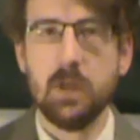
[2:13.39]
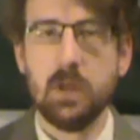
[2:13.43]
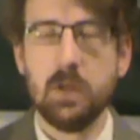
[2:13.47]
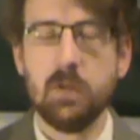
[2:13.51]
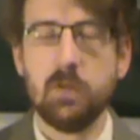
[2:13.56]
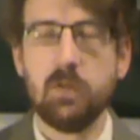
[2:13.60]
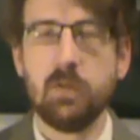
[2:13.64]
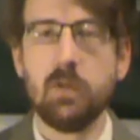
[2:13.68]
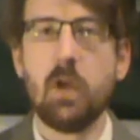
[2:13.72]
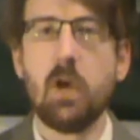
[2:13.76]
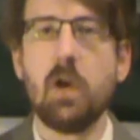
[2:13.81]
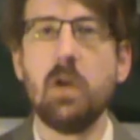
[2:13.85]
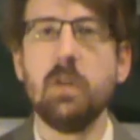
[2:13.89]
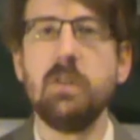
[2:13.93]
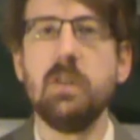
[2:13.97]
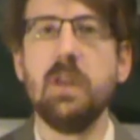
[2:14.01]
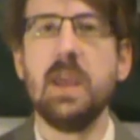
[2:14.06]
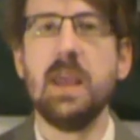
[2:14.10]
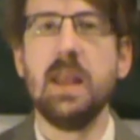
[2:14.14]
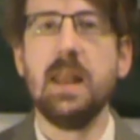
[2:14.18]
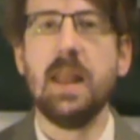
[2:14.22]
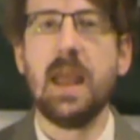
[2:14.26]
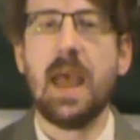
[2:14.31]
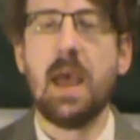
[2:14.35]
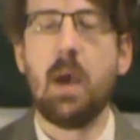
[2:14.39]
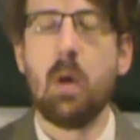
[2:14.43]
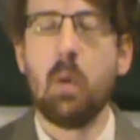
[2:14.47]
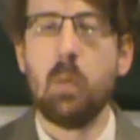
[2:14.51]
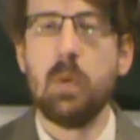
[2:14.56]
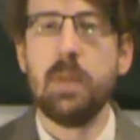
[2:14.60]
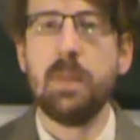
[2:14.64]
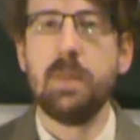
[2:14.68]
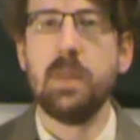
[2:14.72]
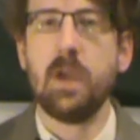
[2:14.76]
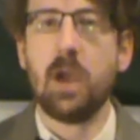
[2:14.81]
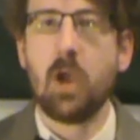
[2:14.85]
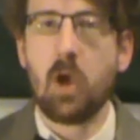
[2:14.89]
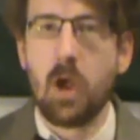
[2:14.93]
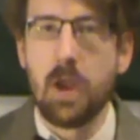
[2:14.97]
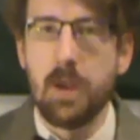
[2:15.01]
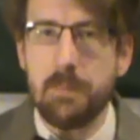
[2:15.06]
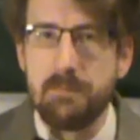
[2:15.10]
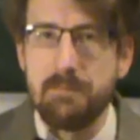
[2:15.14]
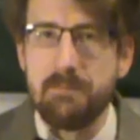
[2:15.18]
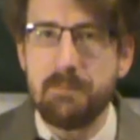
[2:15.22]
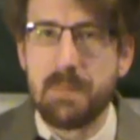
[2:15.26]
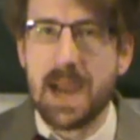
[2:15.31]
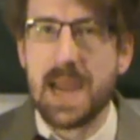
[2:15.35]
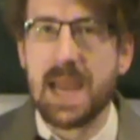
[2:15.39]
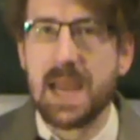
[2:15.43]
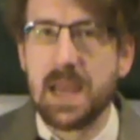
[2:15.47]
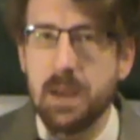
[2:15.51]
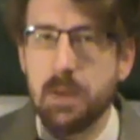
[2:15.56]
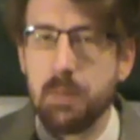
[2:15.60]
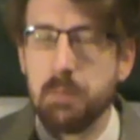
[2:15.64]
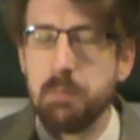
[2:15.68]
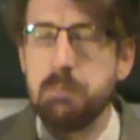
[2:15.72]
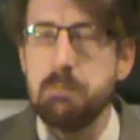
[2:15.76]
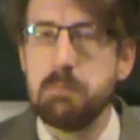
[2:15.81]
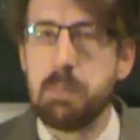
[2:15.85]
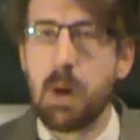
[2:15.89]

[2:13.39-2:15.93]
Starting now with the kind of main